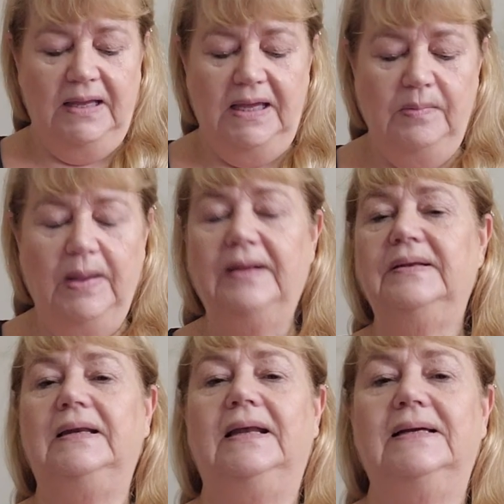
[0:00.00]

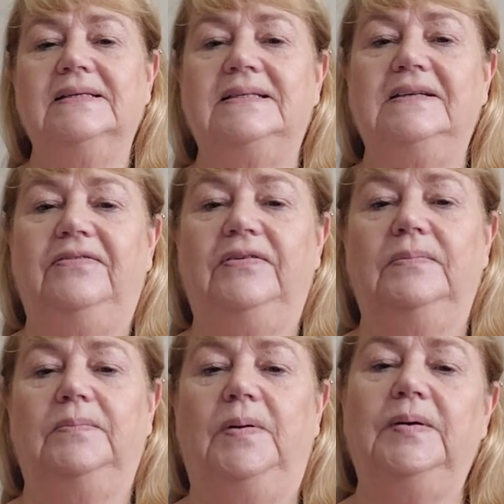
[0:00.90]
emailed and asked
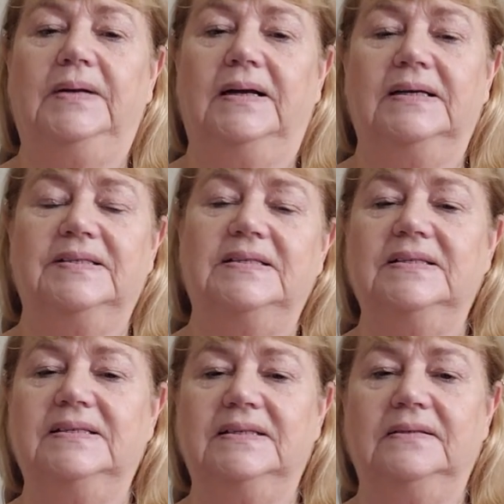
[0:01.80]
different
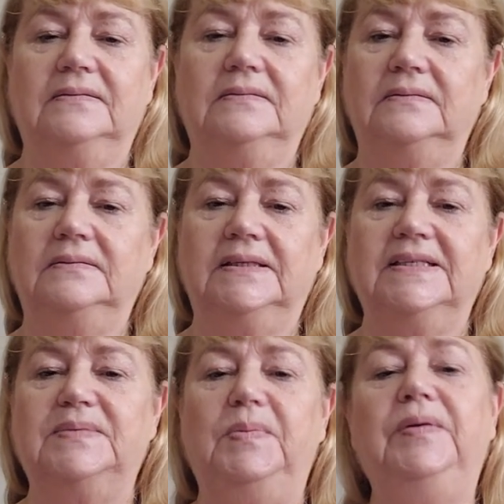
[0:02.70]
podcasters and
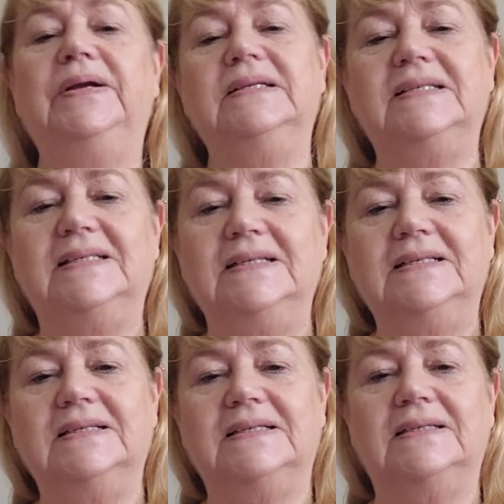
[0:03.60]
experienced
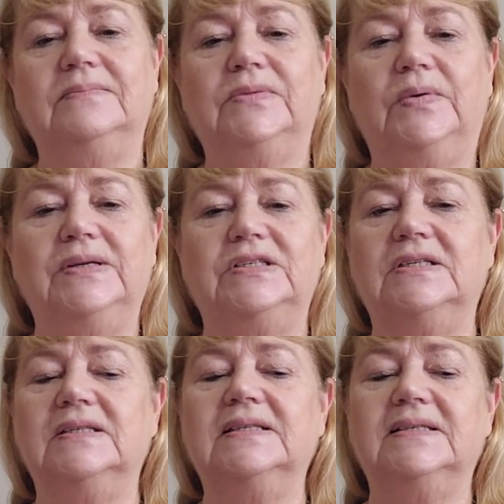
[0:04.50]
knitters some
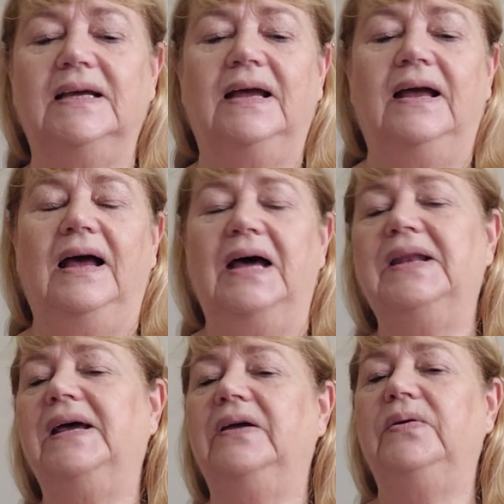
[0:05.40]
questions, and
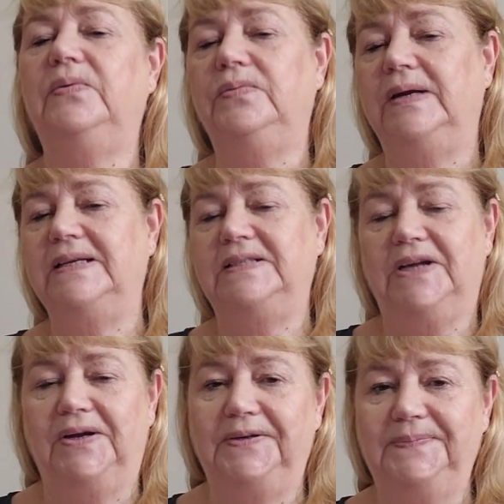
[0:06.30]
I had it all ready to
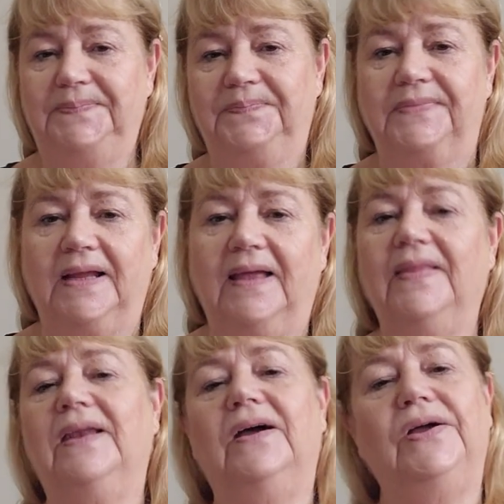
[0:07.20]
go. And
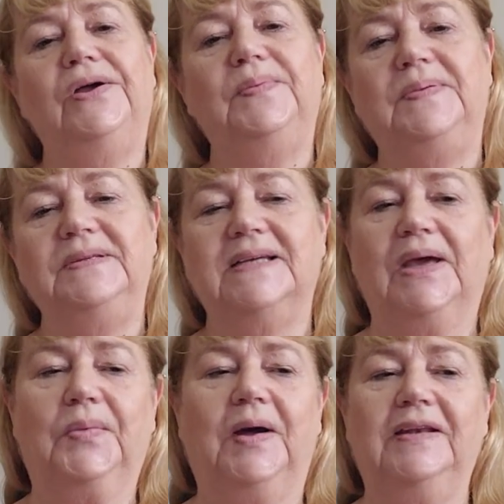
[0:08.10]
then I opened day
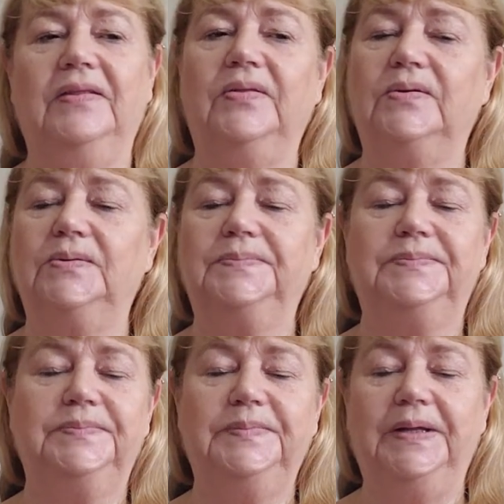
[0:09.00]
one and thought,
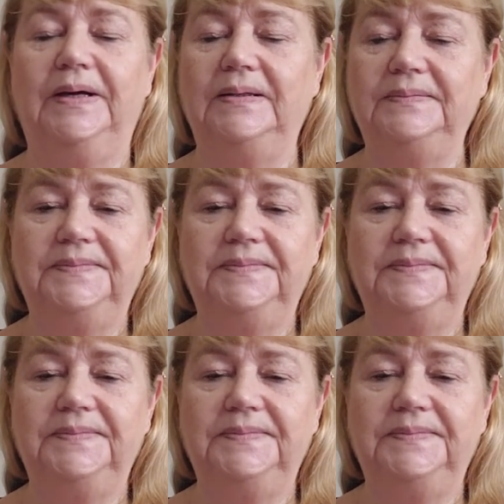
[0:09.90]
no,